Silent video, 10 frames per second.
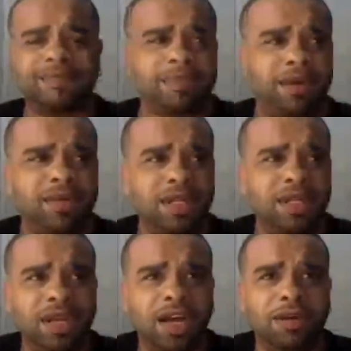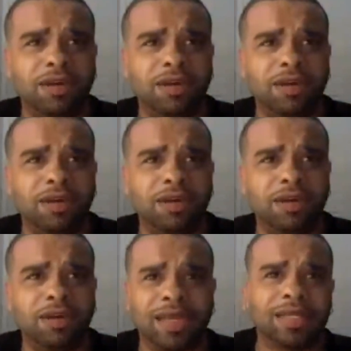be about uh, my
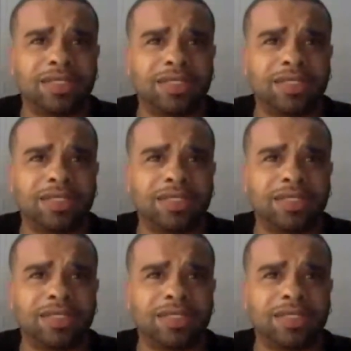cousin.